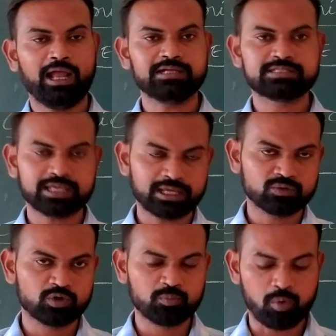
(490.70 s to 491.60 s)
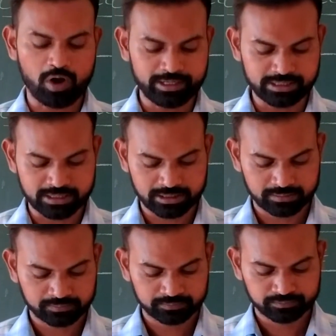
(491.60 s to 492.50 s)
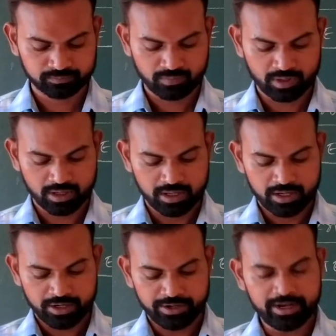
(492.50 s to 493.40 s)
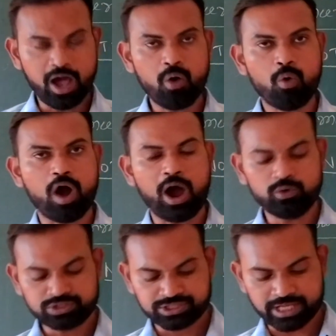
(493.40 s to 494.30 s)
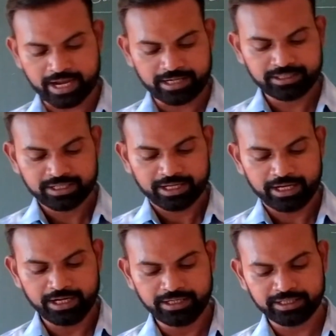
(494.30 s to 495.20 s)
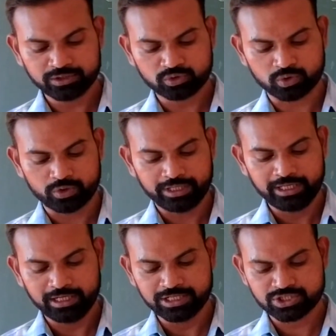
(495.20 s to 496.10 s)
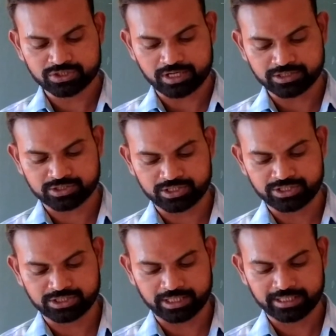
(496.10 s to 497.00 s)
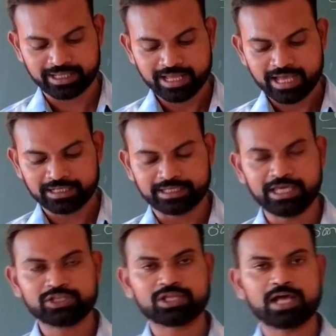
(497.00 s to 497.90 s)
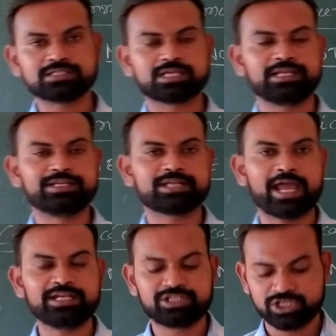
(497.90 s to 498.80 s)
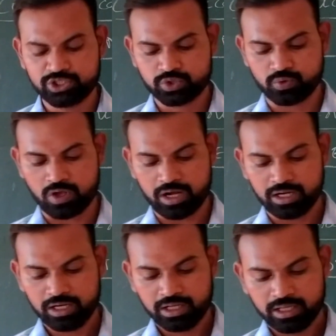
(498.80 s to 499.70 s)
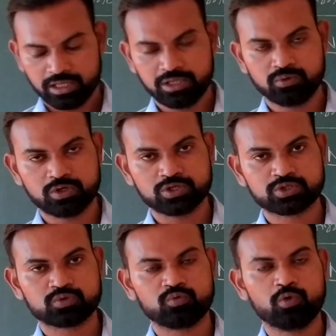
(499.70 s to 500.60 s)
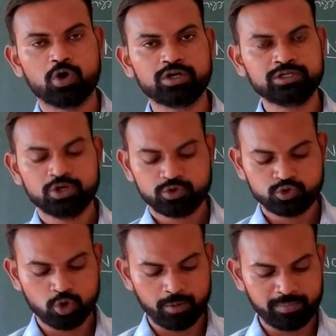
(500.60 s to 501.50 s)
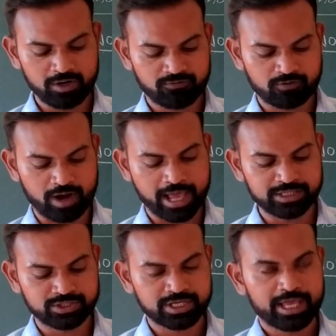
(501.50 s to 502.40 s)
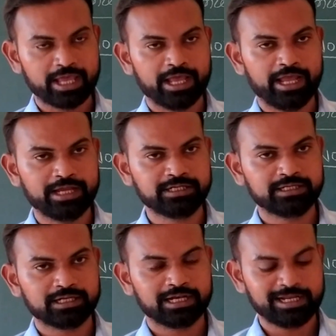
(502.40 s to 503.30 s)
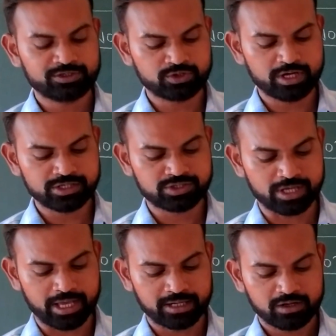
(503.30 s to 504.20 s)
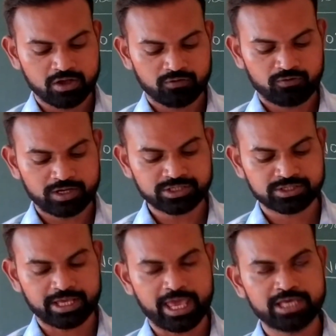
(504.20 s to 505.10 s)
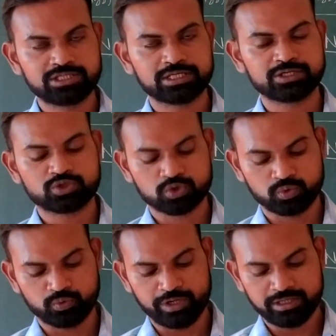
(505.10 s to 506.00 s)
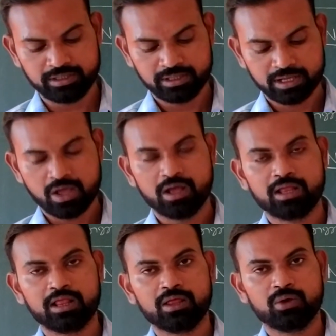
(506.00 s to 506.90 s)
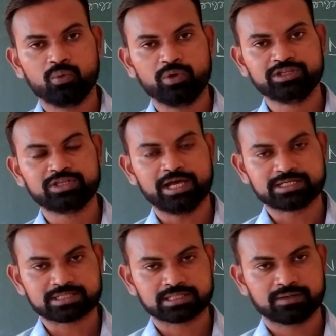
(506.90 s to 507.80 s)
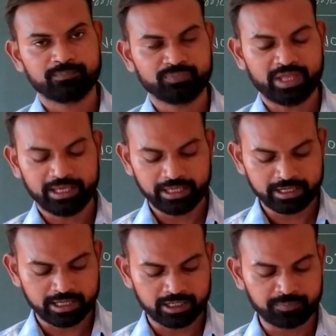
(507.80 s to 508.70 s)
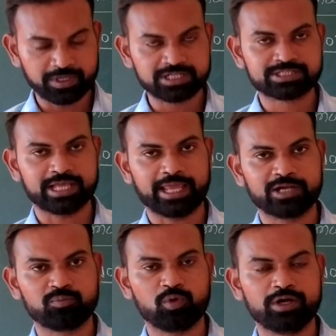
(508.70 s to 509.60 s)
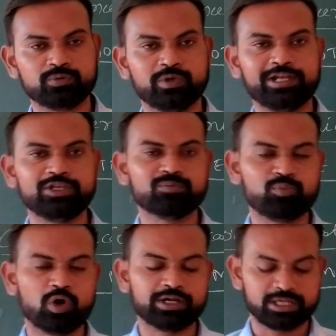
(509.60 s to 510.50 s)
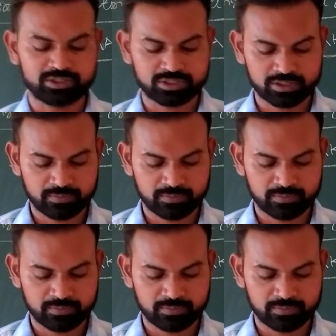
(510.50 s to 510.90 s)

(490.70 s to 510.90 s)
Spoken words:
And second one point. Now outside Indian through English translation, Geetanjali 1912, he was won Nobel Prize in Literature, first Asian to win that. Again I repeat second point, very important.